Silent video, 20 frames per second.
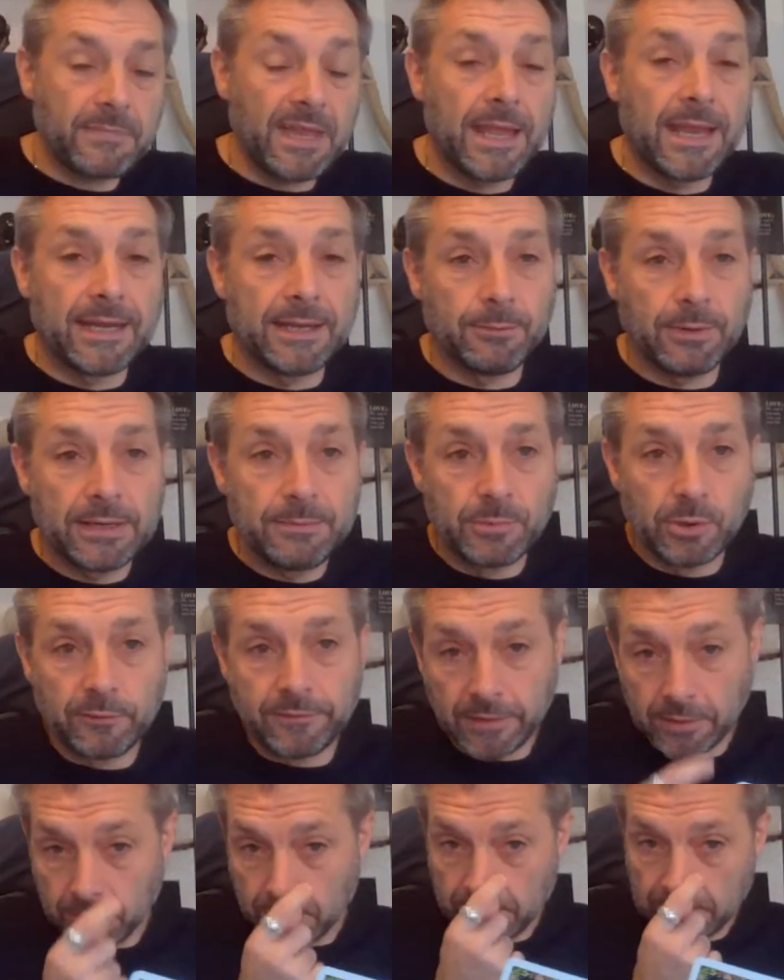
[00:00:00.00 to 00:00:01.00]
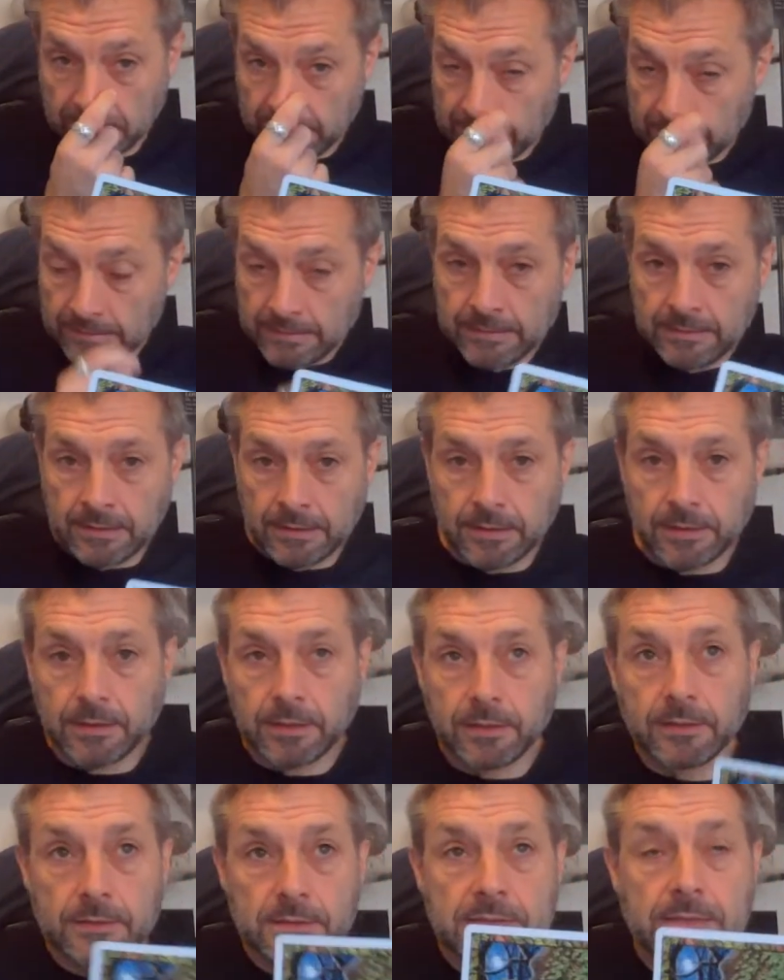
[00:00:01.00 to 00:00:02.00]
anyway, moving on.
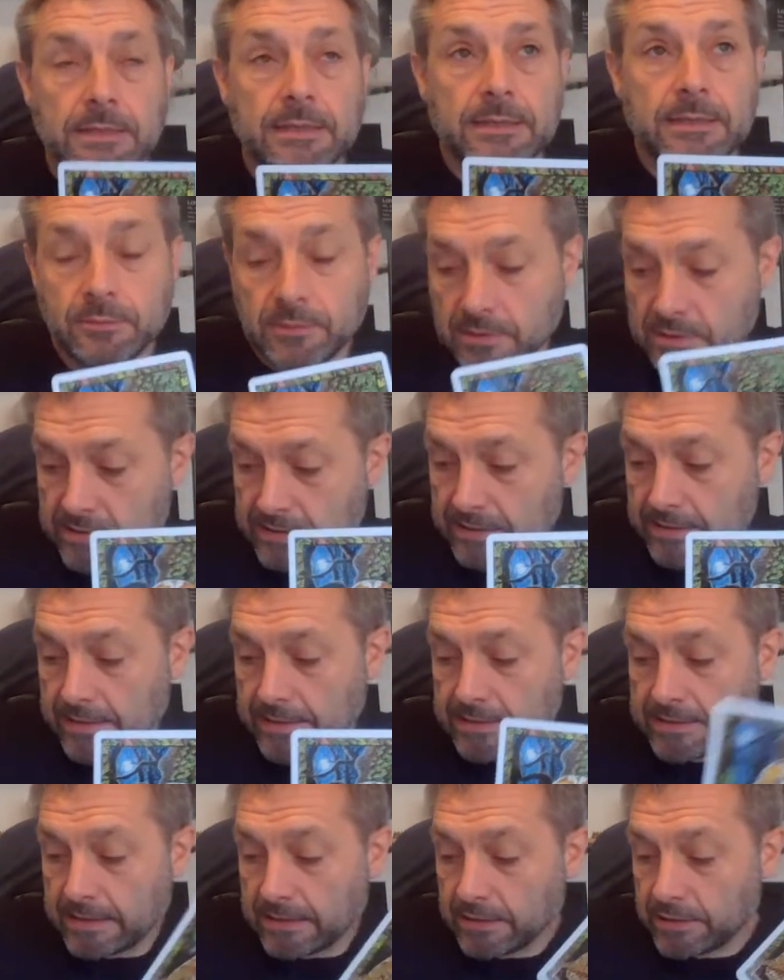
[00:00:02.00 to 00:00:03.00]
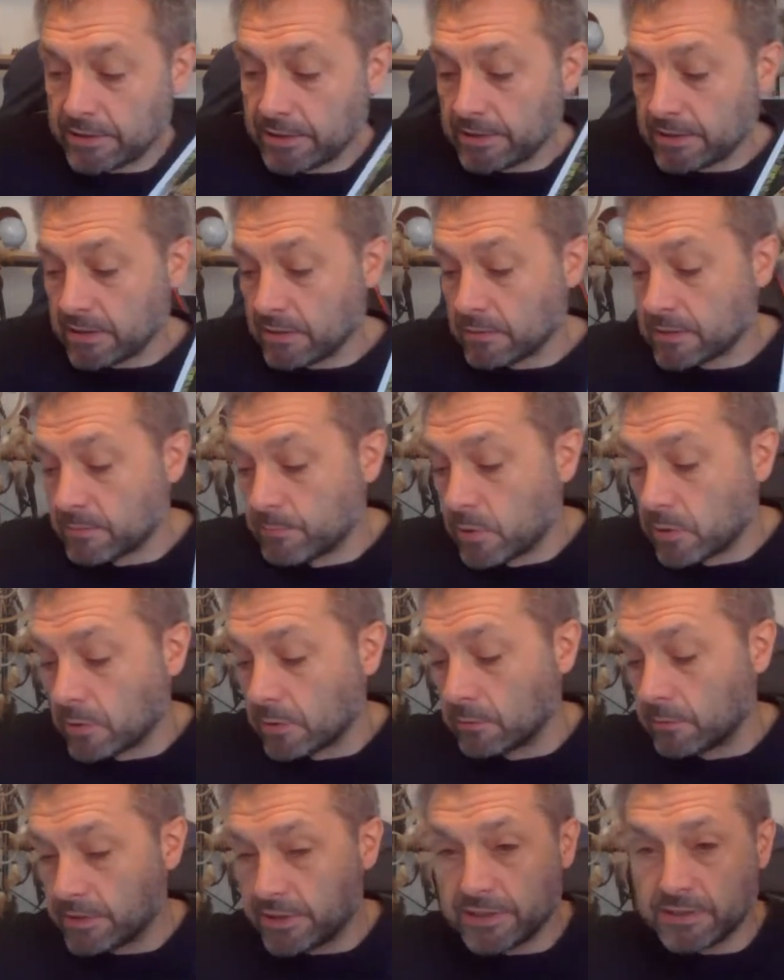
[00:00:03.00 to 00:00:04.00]
So that was today's energy. To
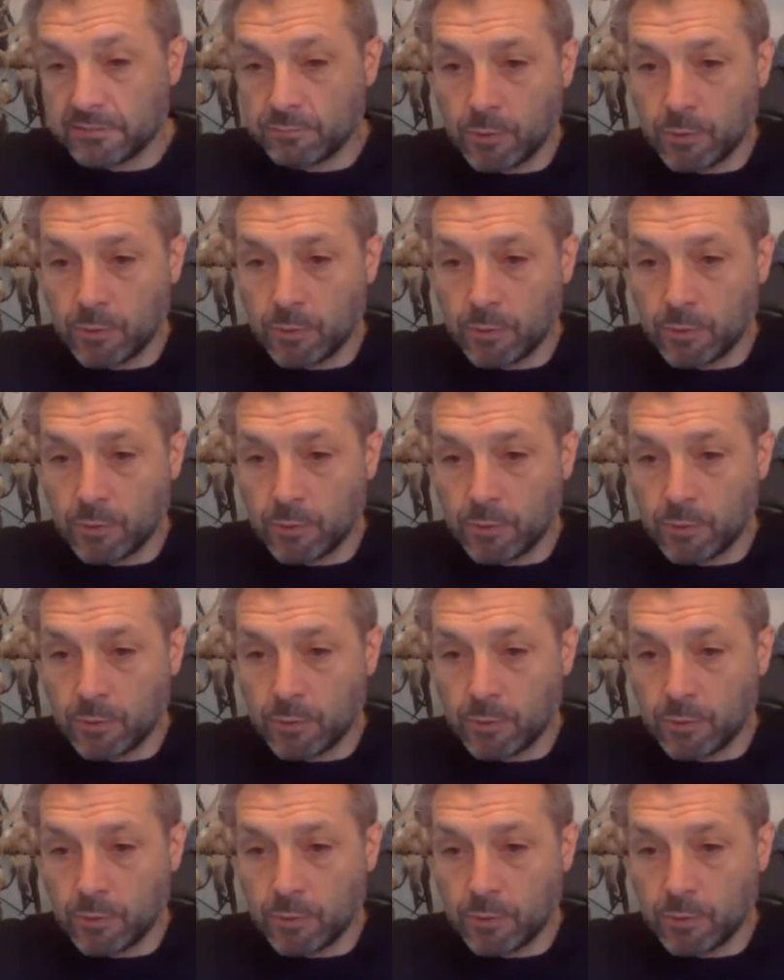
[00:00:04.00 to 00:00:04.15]
tomorrow, which is